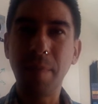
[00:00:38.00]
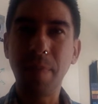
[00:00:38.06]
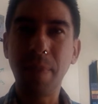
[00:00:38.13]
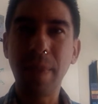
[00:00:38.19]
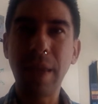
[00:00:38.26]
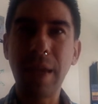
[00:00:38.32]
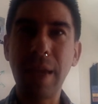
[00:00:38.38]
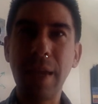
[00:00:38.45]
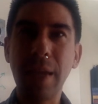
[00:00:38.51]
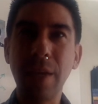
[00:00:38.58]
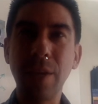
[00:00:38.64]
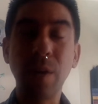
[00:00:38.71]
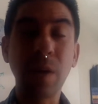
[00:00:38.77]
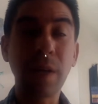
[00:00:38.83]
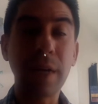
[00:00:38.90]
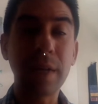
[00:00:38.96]
they
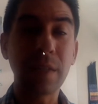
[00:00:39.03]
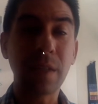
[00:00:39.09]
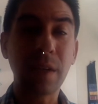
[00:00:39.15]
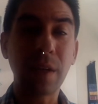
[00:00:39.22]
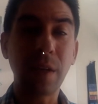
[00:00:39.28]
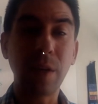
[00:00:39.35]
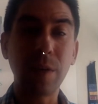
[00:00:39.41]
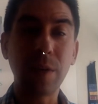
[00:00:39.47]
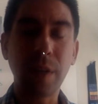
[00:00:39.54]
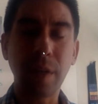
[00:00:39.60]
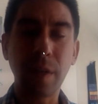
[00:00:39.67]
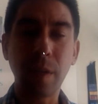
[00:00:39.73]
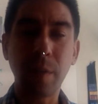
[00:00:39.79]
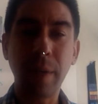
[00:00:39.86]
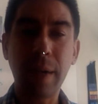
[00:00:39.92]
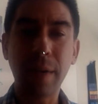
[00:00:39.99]
utilize a lot of host
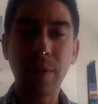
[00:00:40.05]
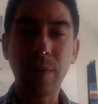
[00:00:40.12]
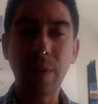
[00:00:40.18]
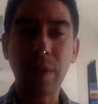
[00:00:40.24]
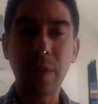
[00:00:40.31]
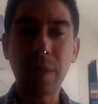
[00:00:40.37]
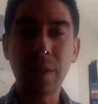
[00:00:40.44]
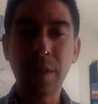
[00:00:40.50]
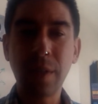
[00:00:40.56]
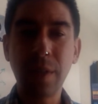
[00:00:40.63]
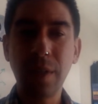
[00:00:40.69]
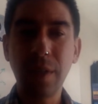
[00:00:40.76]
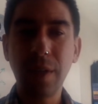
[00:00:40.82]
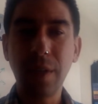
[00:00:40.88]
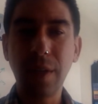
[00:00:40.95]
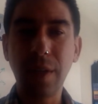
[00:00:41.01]
cellular pathways
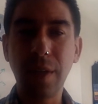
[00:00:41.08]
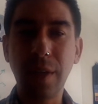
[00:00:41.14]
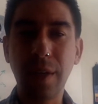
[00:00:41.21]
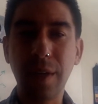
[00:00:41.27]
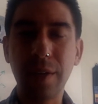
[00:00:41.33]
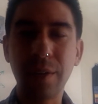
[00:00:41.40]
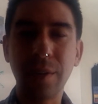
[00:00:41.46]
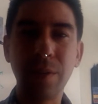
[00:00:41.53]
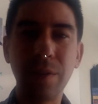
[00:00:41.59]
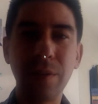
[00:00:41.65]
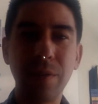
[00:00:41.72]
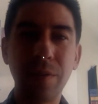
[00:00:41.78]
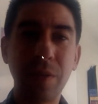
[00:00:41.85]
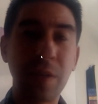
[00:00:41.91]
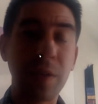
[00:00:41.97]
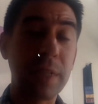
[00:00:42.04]
to
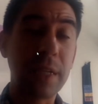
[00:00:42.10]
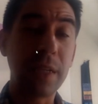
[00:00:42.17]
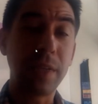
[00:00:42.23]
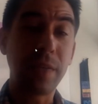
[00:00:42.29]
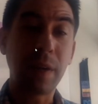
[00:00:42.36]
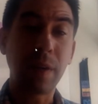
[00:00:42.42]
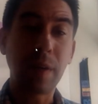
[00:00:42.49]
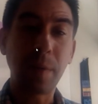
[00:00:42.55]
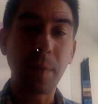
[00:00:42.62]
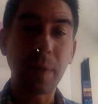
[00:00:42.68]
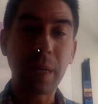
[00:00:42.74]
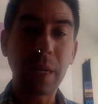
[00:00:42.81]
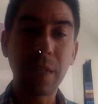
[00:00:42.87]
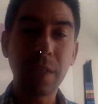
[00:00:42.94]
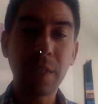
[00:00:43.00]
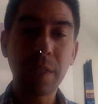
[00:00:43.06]
facilitate their viral
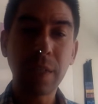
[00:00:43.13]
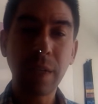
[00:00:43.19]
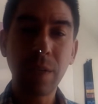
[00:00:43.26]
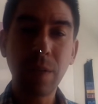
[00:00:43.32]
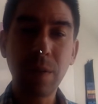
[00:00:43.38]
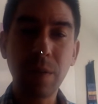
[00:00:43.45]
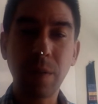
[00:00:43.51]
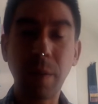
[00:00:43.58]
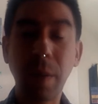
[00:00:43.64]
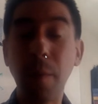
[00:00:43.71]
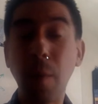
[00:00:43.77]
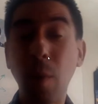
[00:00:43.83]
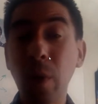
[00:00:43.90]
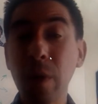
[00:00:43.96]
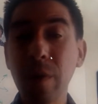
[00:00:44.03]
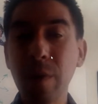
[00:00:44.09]
replication cycle, to make
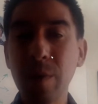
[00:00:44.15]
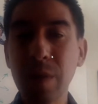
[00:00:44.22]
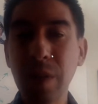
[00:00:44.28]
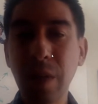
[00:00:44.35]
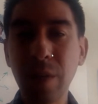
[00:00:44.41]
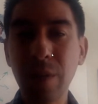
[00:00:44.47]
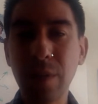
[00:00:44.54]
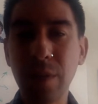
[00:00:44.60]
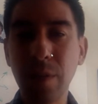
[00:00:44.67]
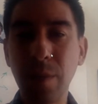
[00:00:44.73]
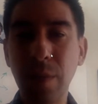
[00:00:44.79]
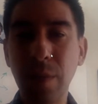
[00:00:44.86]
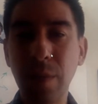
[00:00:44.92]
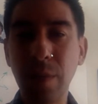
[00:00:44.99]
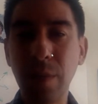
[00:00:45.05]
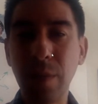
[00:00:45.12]
more of themselves, and to be
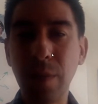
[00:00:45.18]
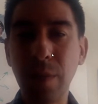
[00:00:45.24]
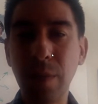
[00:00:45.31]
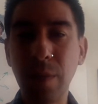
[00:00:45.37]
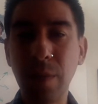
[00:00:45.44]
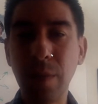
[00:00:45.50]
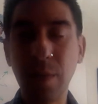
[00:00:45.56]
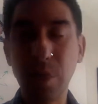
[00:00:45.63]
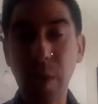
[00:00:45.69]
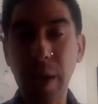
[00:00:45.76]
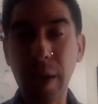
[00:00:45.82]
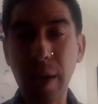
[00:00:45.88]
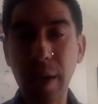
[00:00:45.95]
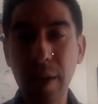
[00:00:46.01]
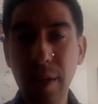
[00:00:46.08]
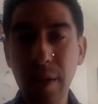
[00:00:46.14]
able to
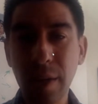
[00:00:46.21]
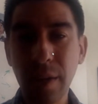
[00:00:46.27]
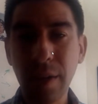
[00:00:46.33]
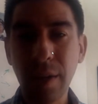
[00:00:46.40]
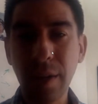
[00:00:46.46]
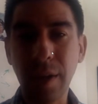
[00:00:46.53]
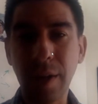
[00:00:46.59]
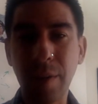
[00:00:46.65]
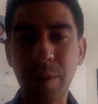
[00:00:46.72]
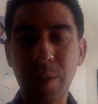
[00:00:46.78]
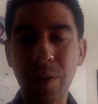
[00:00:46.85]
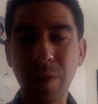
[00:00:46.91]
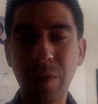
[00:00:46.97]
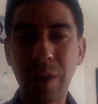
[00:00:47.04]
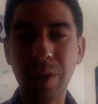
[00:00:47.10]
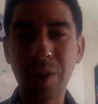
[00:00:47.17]
spread.
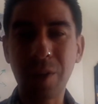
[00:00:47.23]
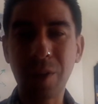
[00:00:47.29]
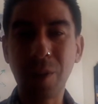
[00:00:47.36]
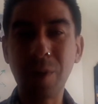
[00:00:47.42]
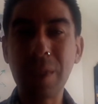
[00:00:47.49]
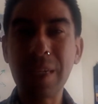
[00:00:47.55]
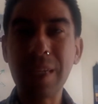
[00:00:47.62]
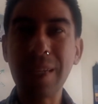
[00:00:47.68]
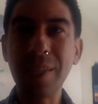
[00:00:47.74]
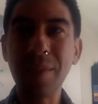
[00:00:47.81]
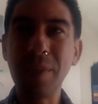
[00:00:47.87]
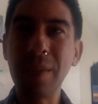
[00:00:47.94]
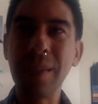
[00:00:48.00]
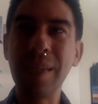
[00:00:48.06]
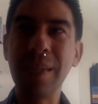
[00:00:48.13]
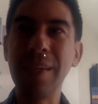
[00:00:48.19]
So viruses are really,
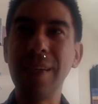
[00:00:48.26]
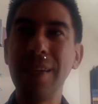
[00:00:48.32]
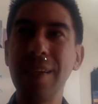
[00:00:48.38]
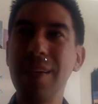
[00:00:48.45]
really